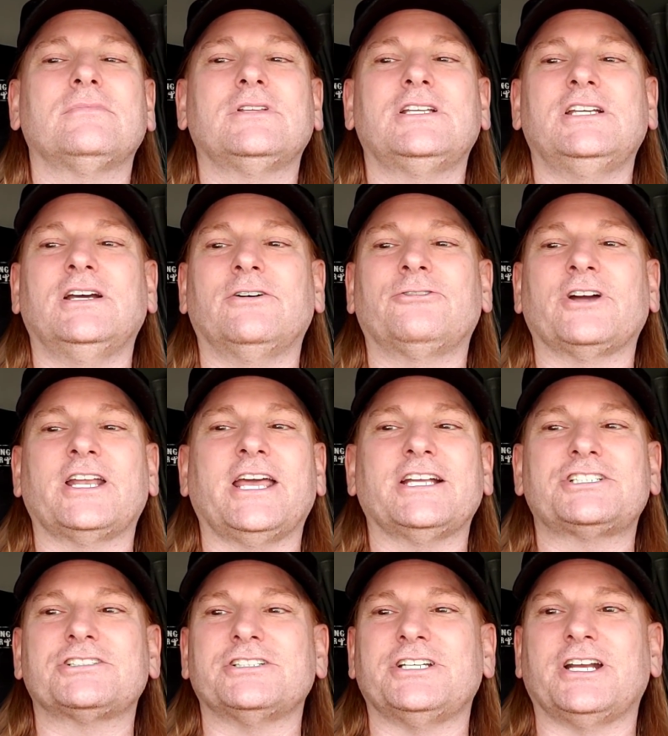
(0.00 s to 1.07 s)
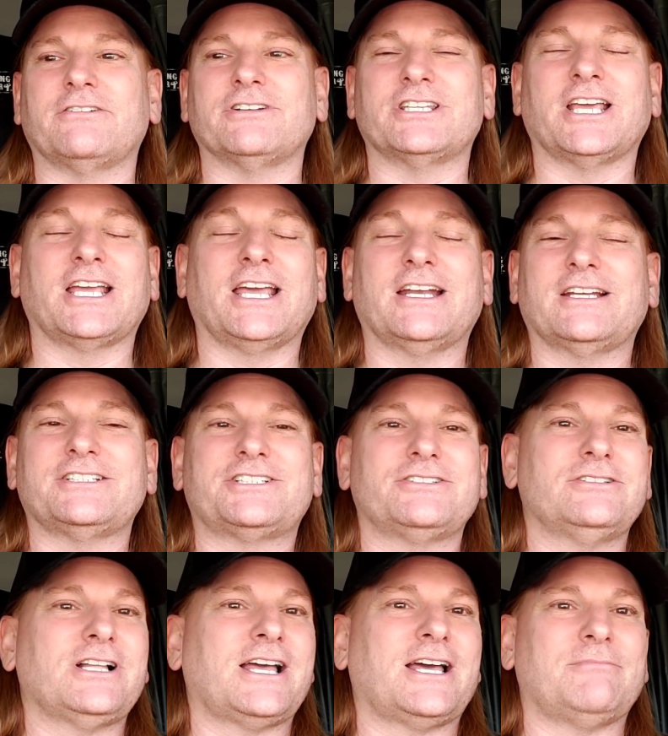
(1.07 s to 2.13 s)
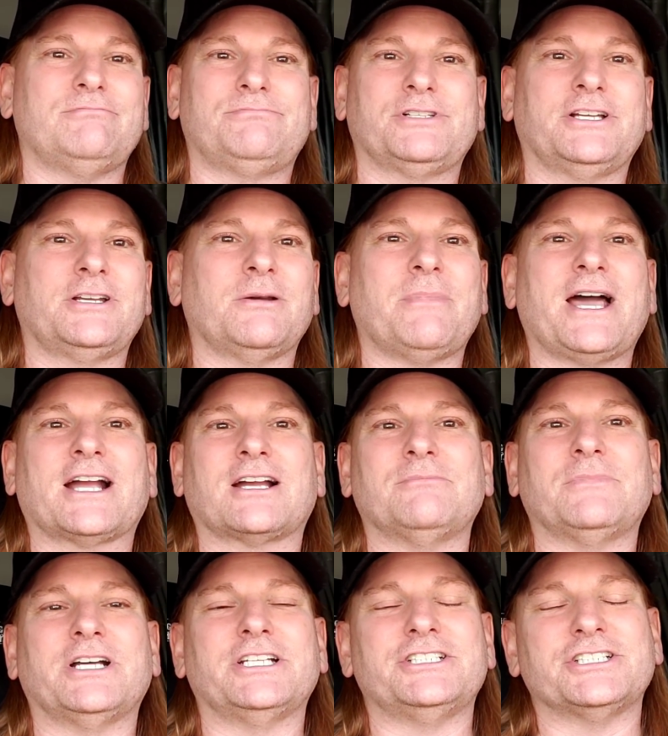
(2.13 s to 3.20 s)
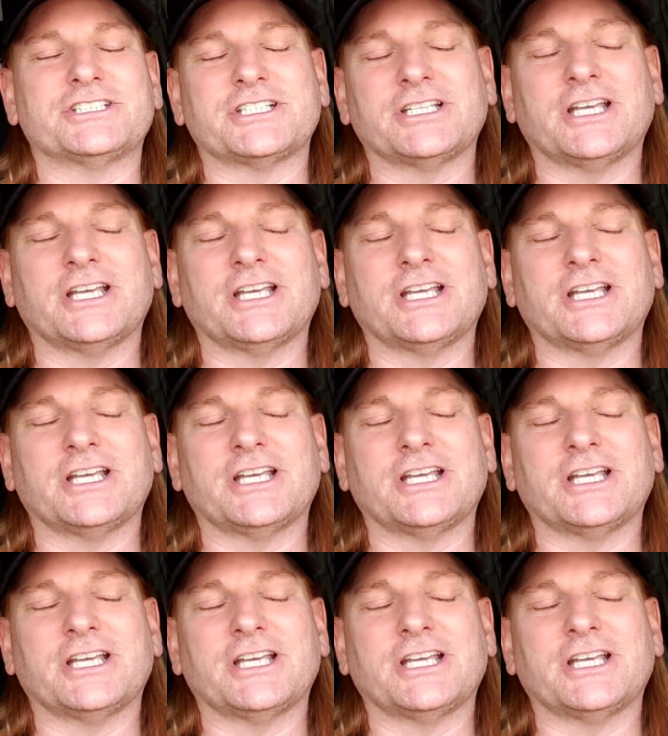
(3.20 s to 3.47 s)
You know, financially and everything, and I still have plenty of backup money just in